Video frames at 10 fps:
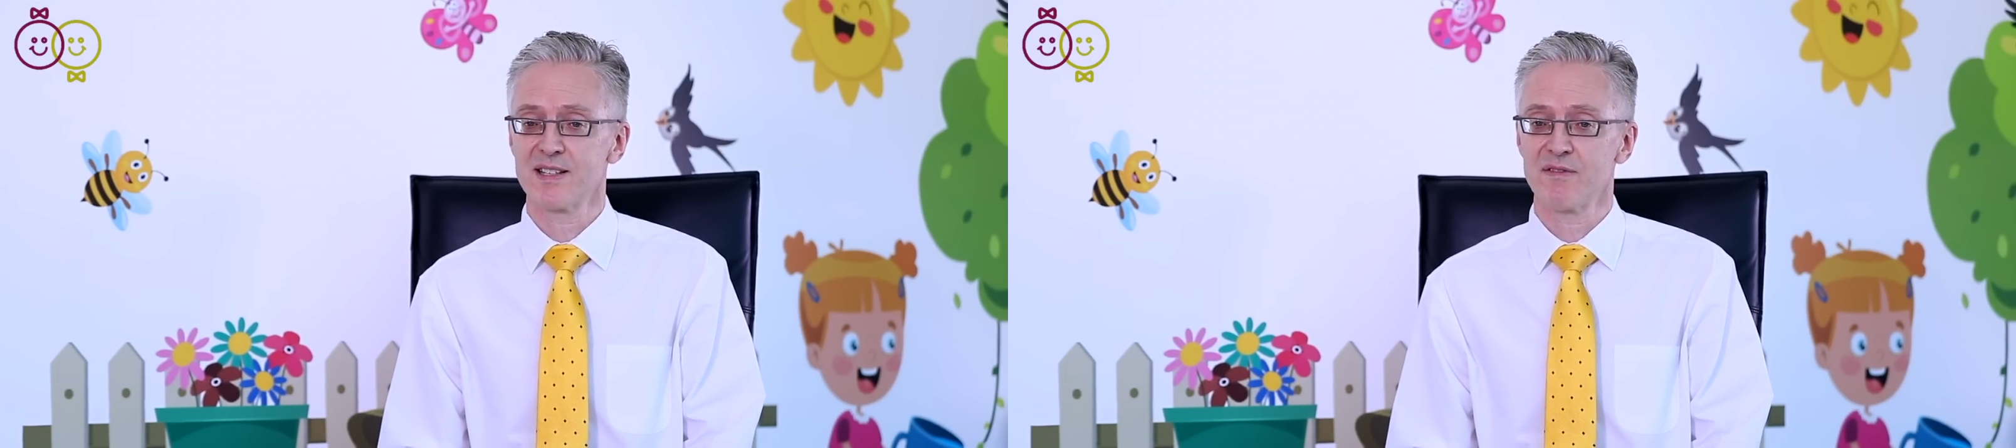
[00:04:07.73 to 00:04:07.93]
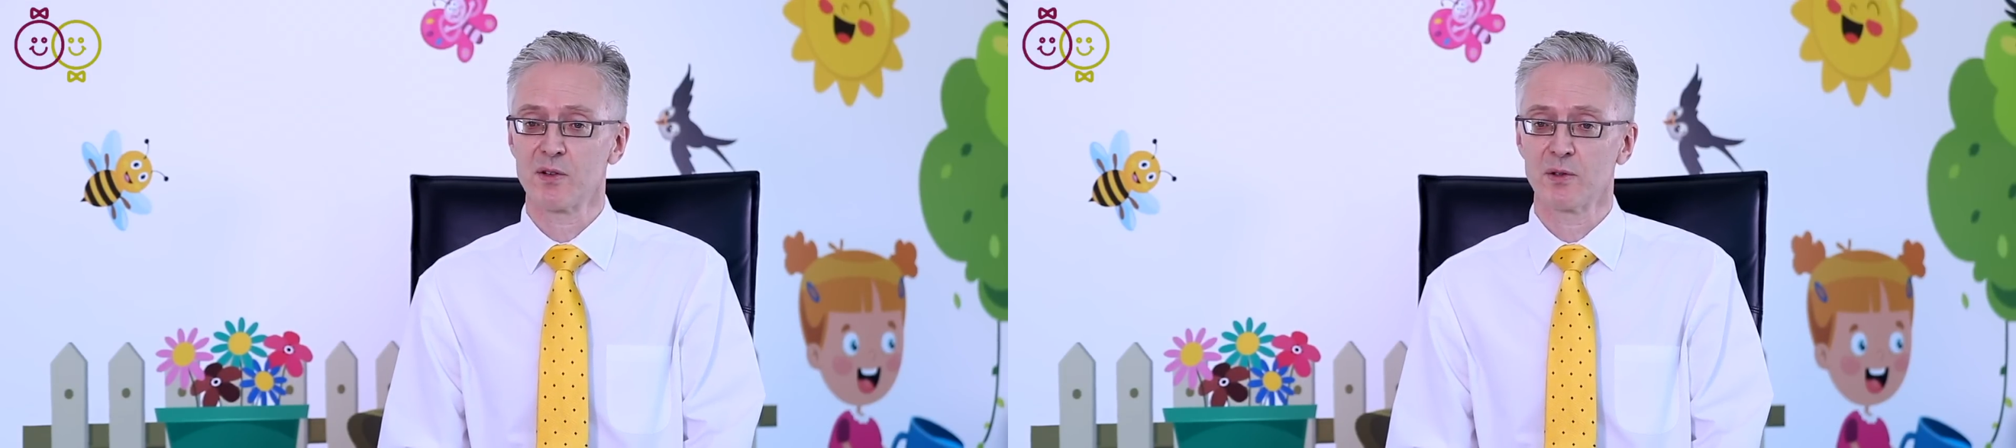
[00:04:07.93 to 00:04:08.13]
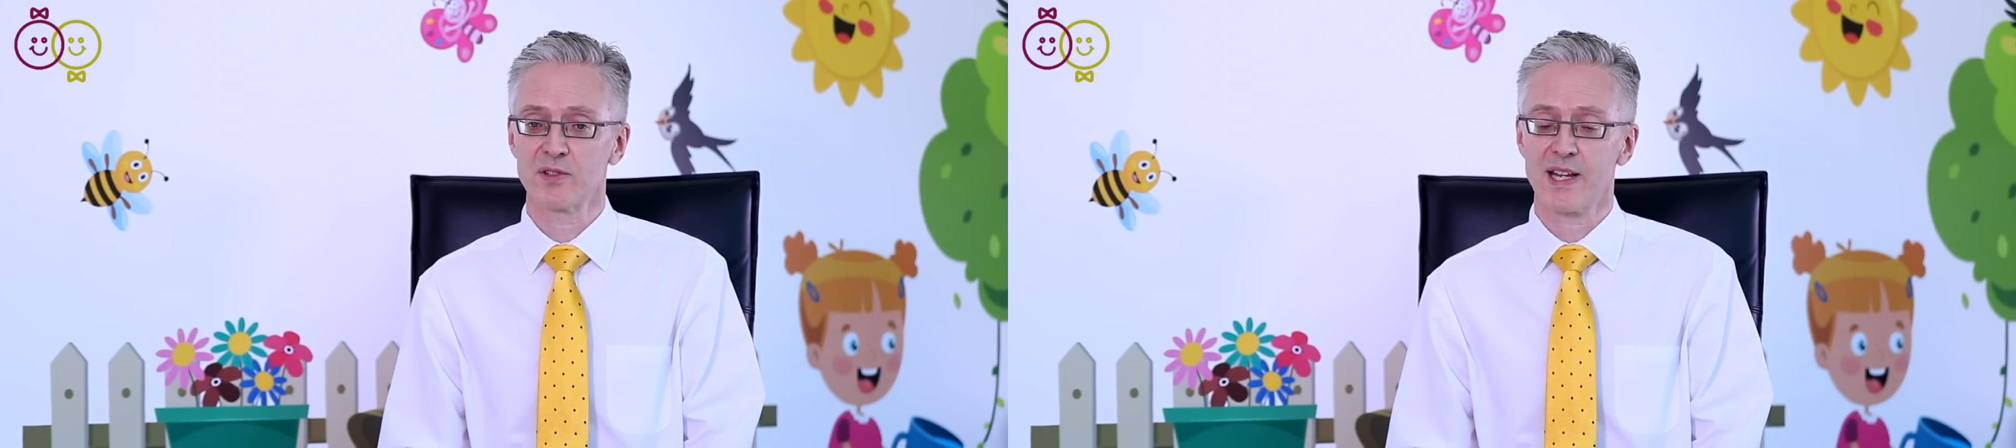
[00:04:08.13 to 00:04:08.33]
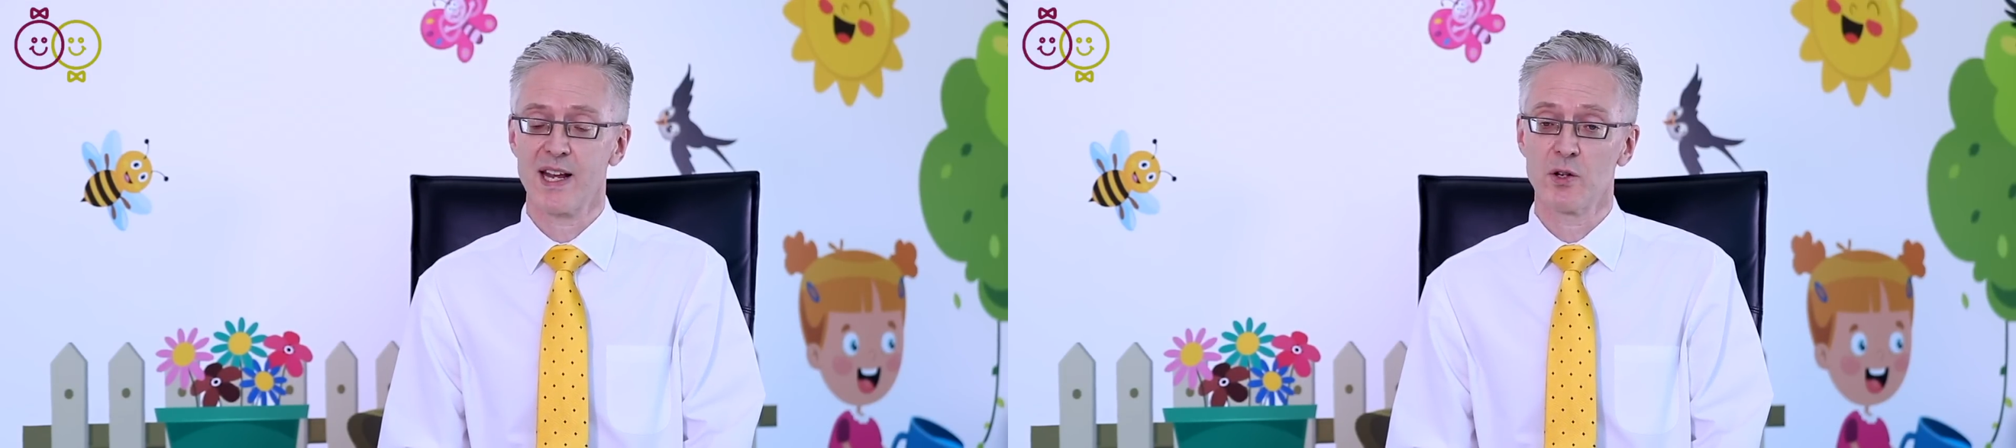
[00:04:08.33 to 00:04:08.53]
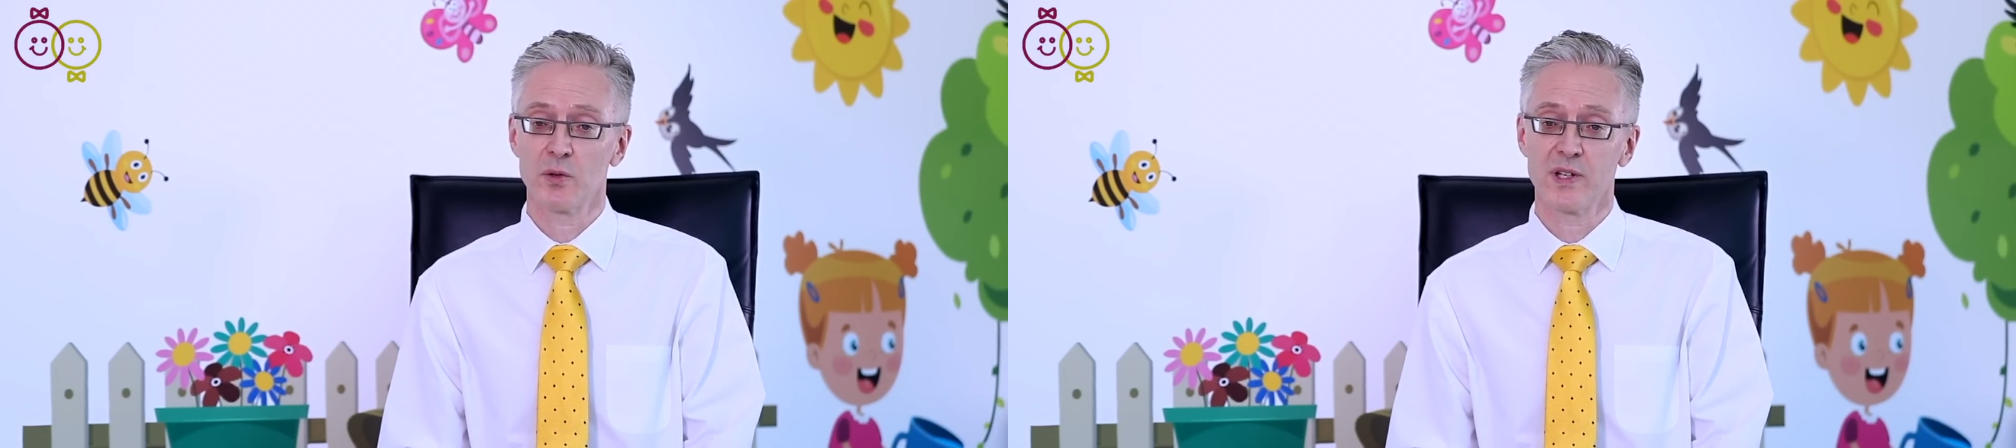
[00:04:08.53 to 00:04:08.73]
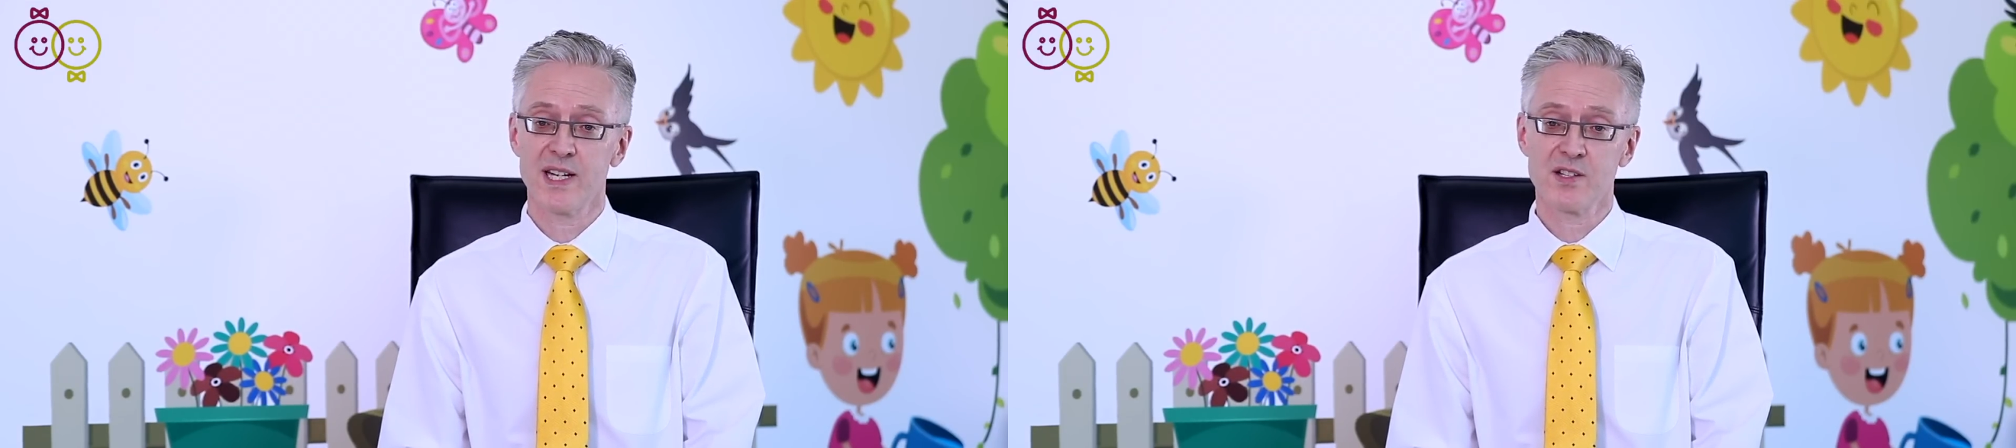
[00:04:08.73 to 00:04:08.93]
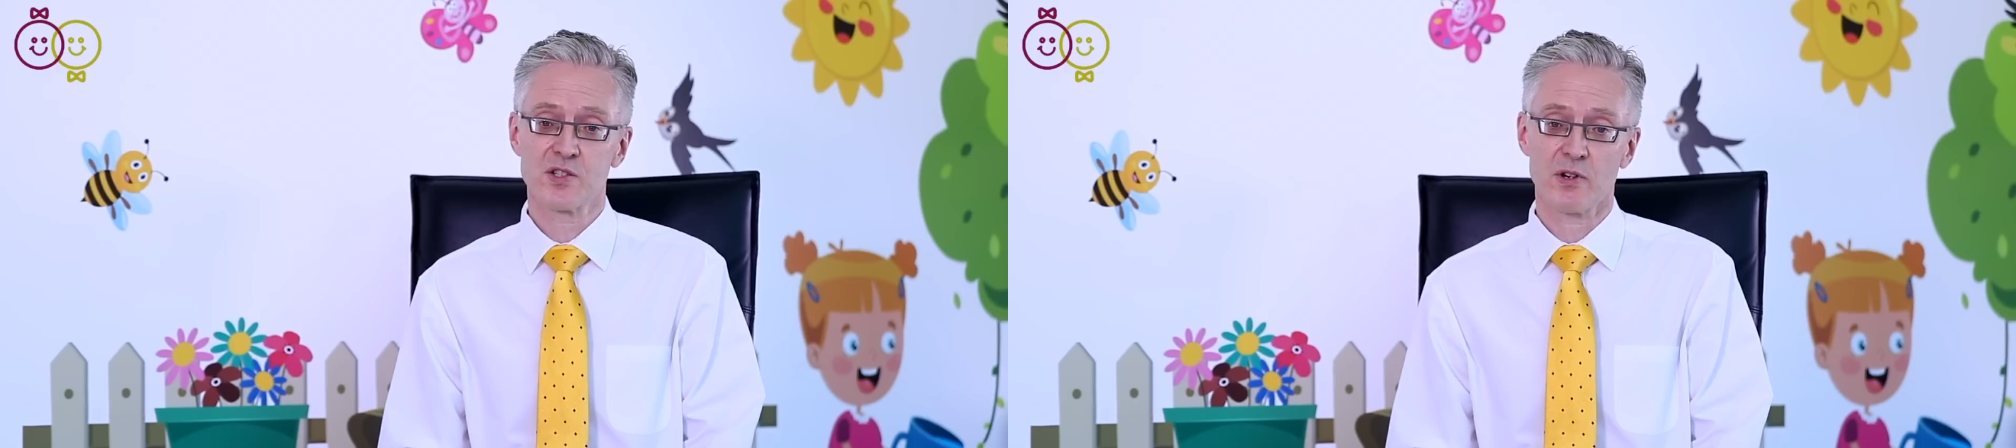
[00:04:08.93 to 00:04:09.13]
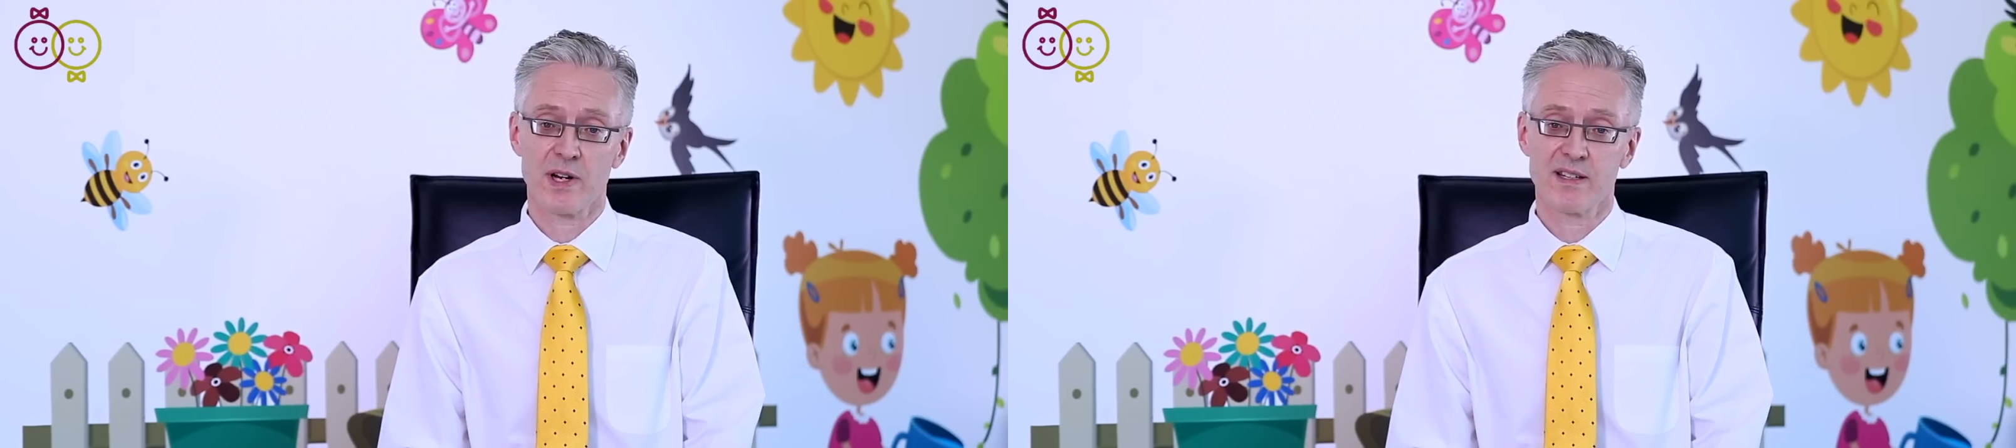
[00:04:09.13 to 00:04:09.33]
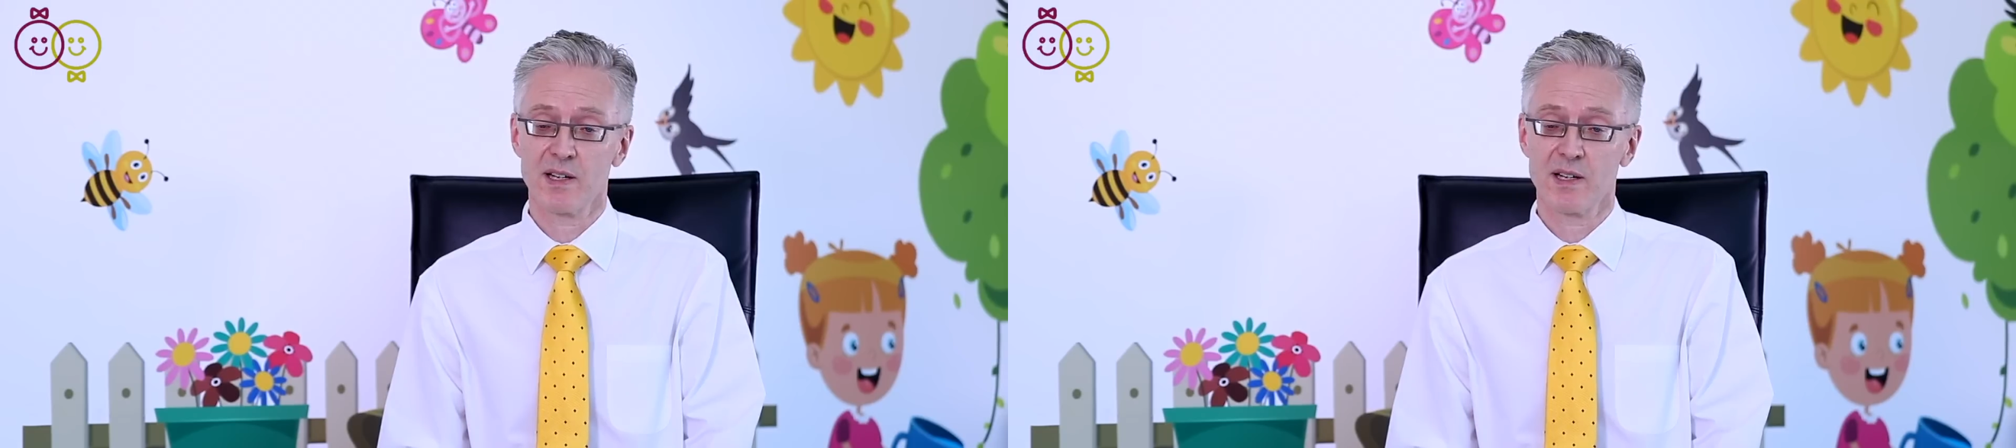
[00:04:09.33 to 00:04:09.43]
difficult to get your knees straight,